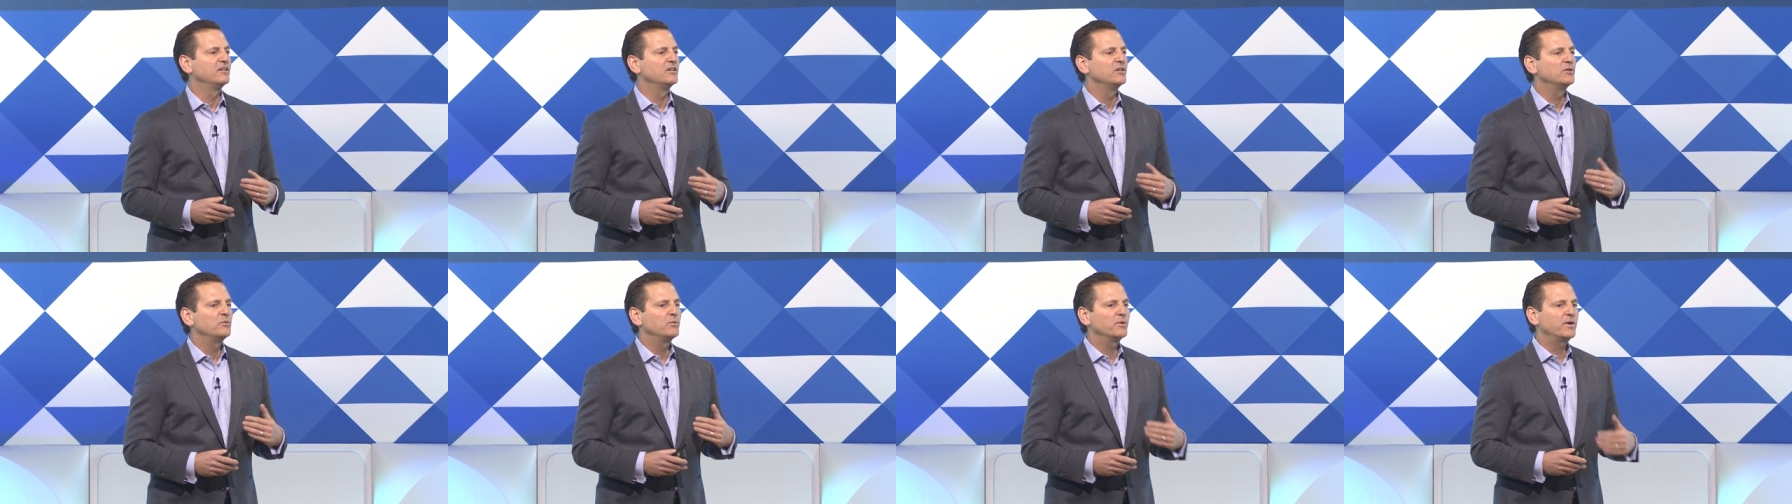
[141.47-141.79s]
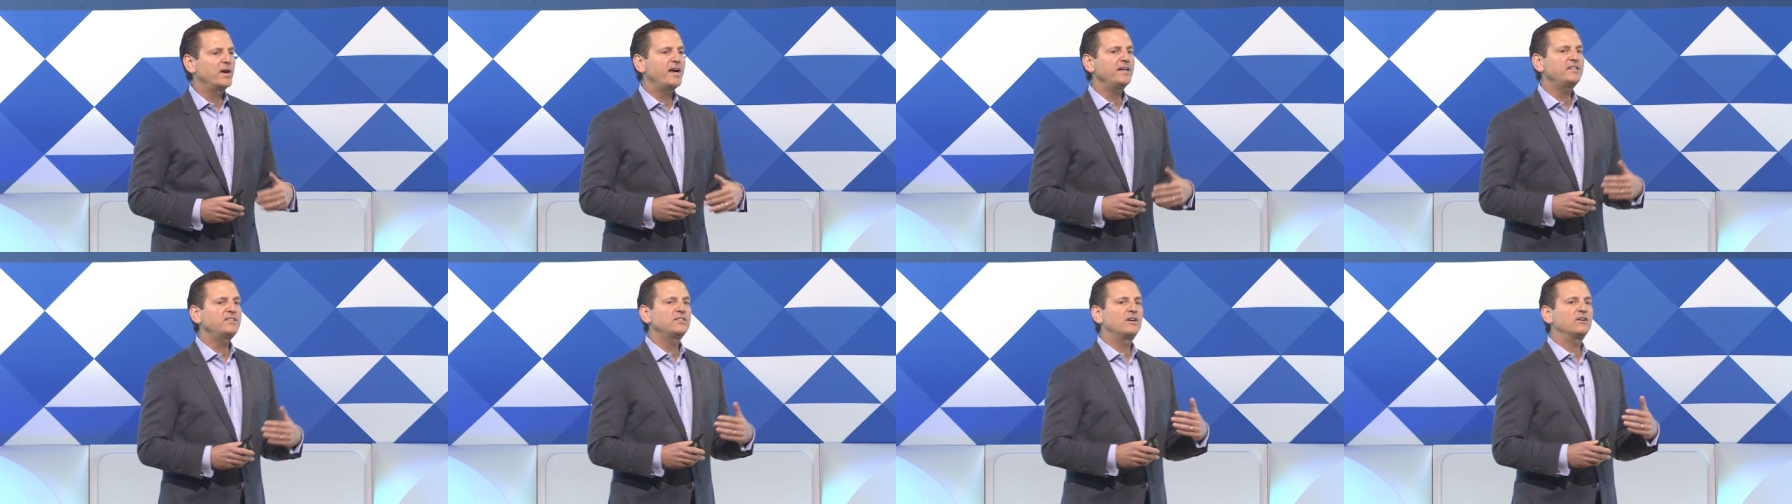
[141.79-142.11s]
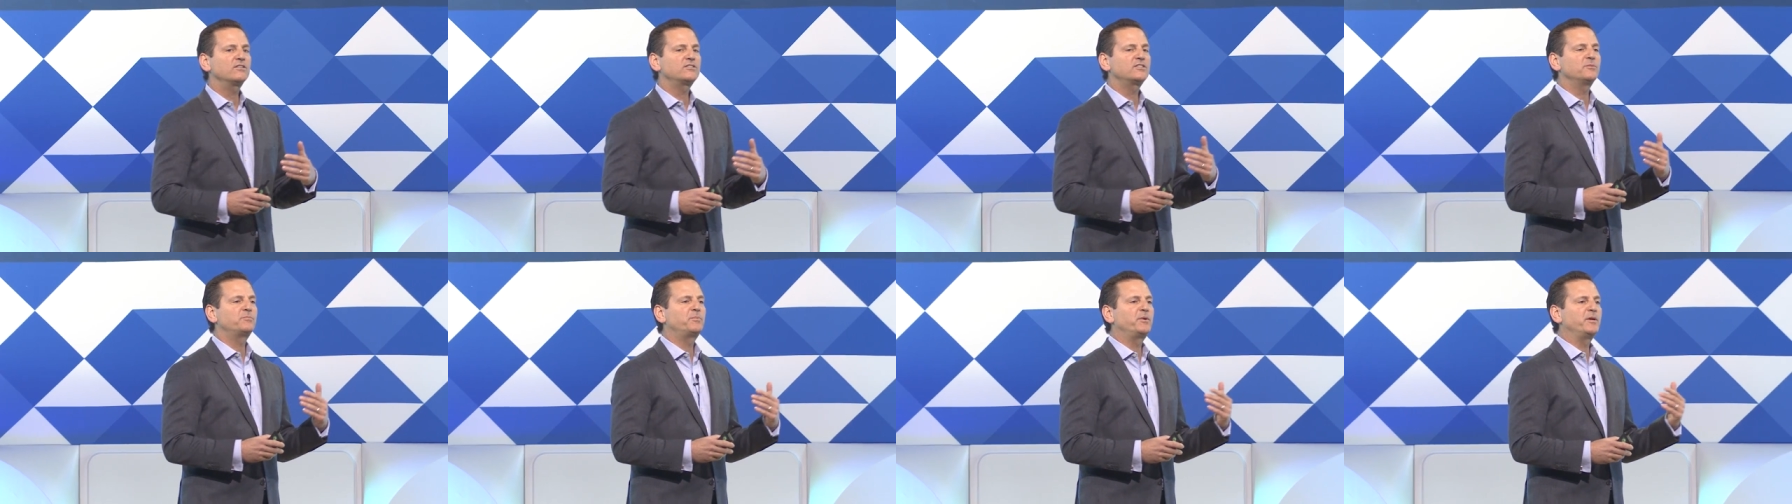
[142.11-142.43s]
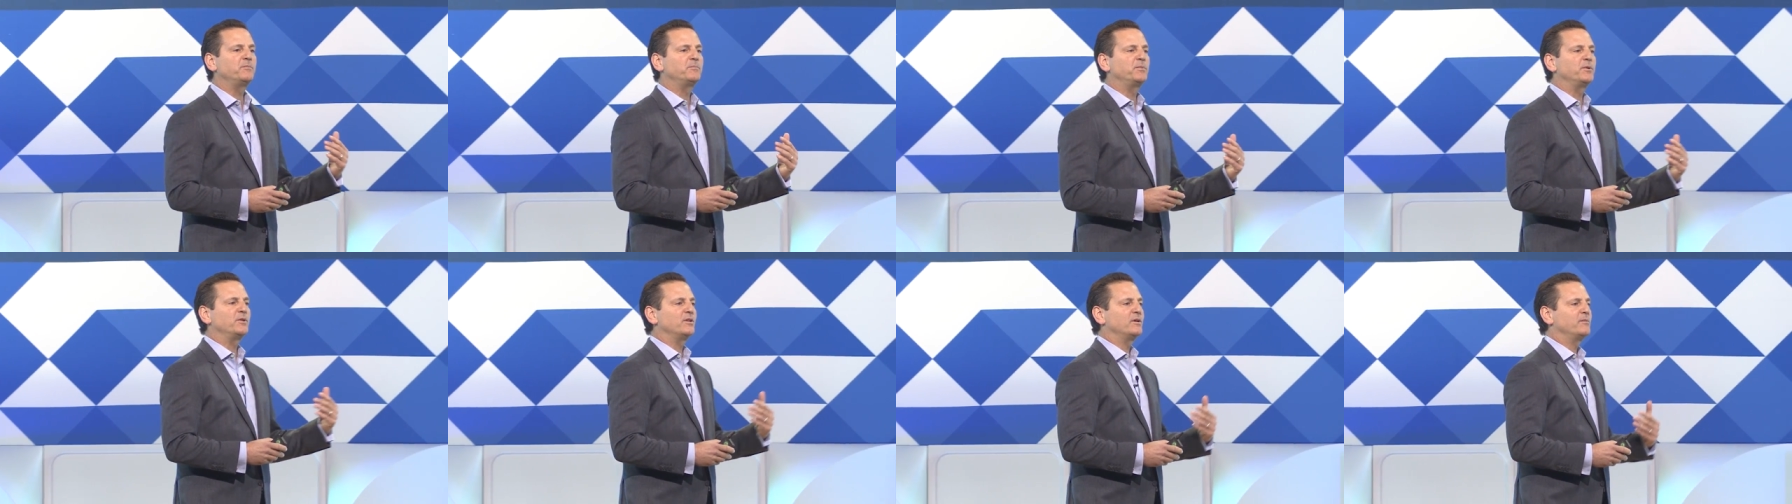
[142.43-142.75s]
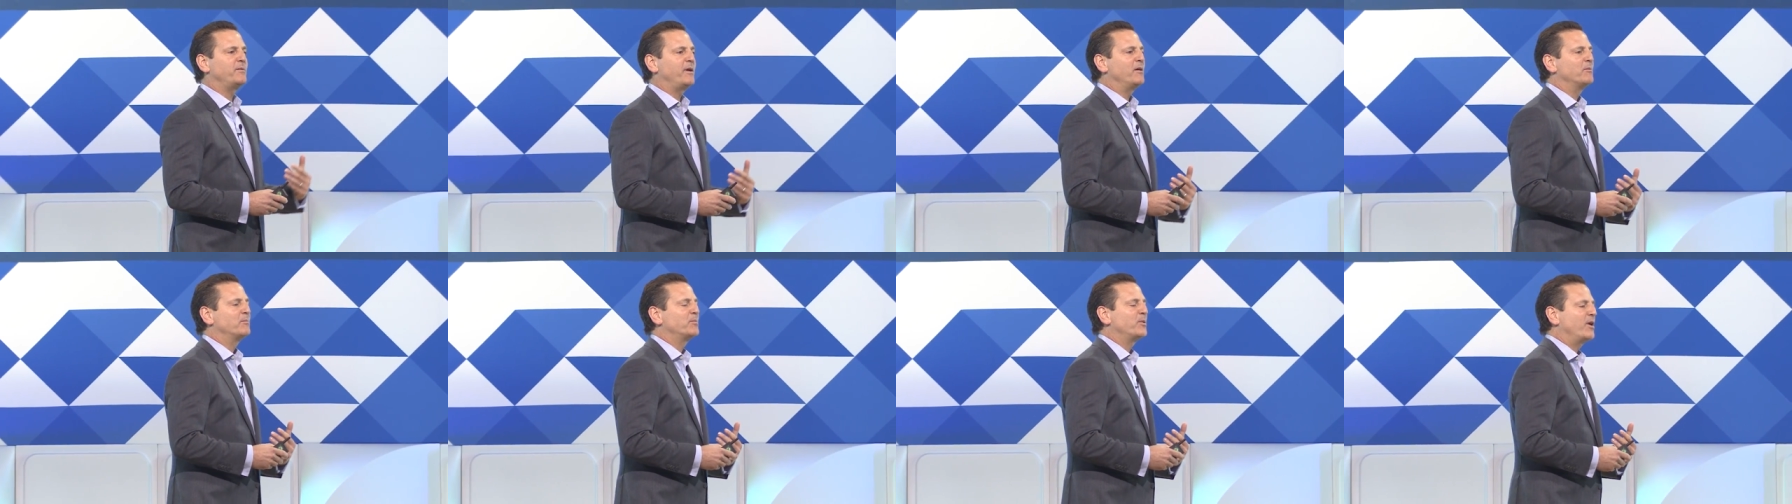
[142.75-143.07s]
When I talk to people
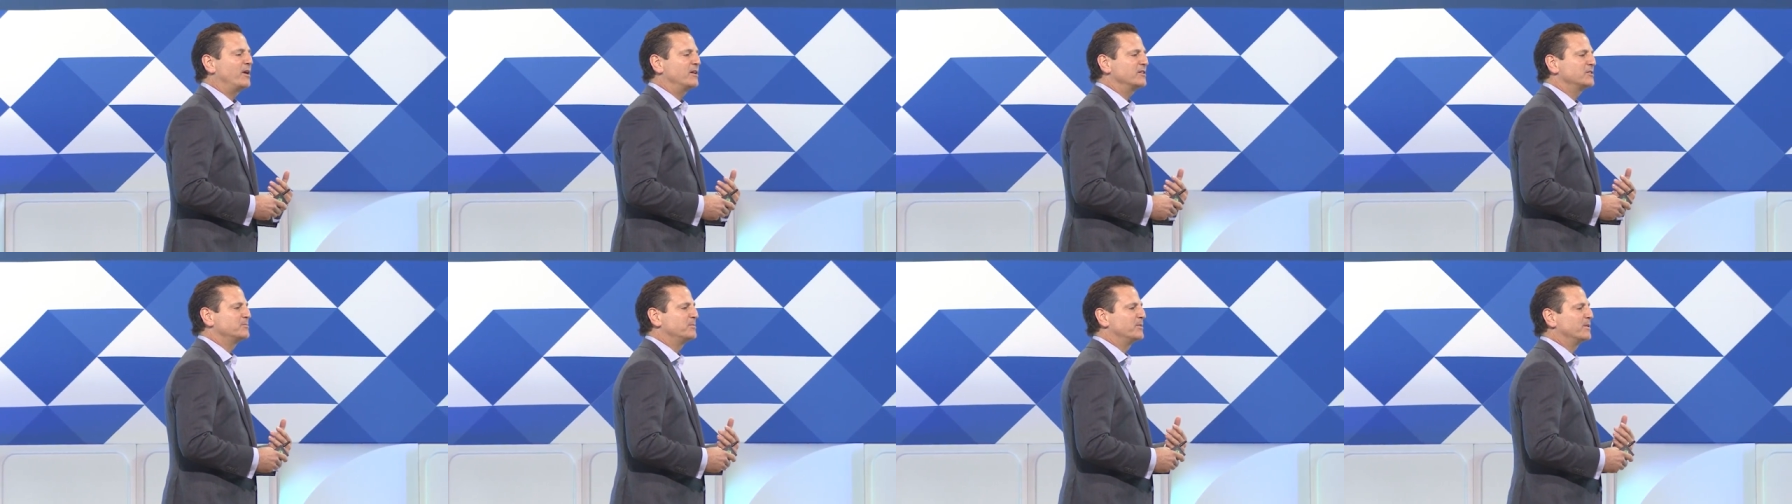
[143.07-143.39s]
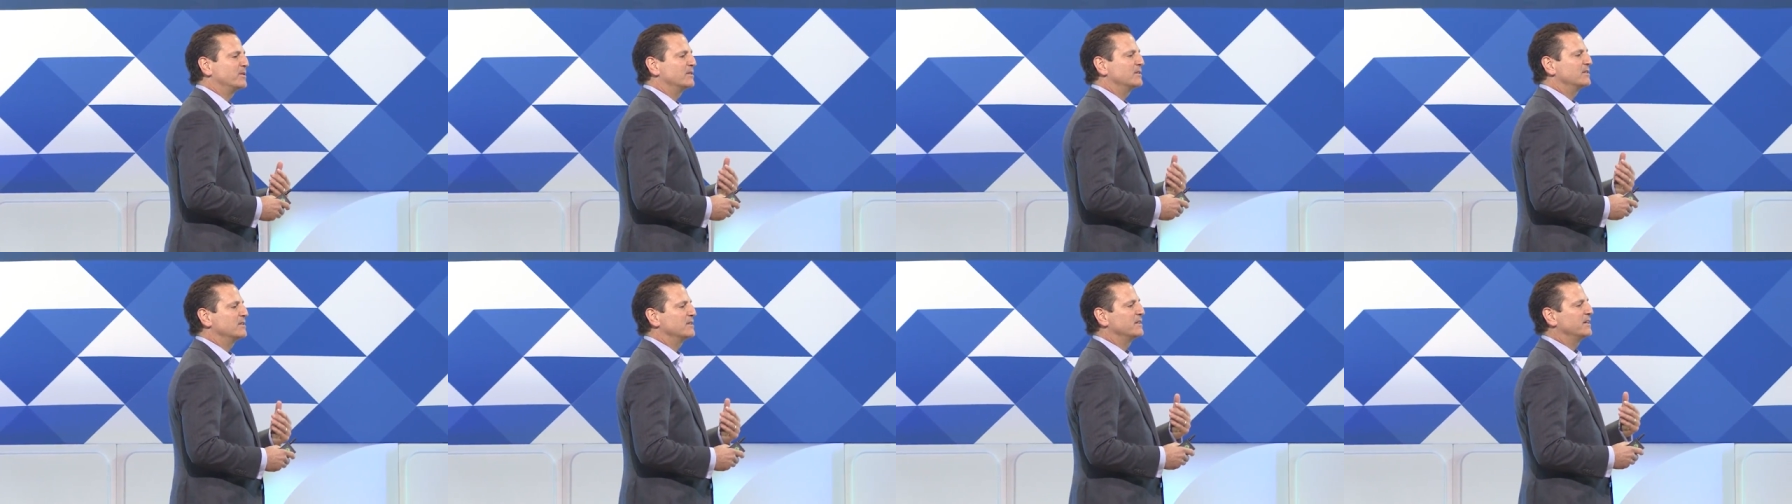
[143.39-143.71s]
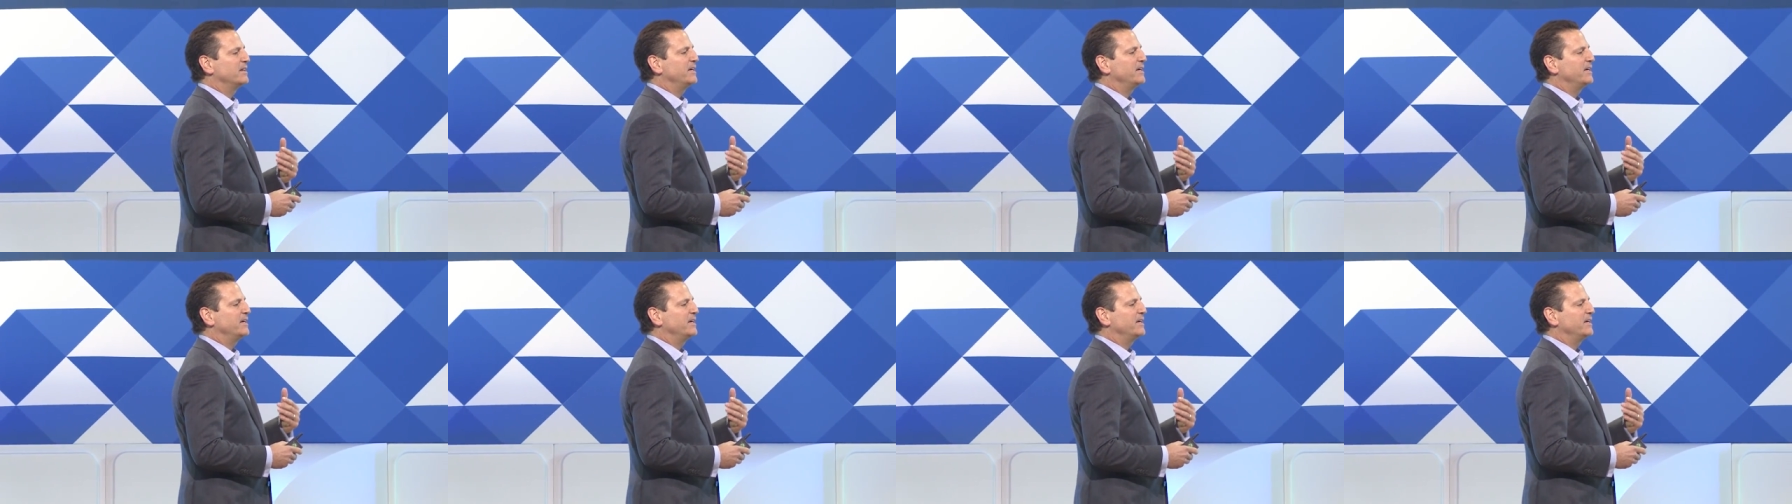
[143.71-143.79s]
about Prosper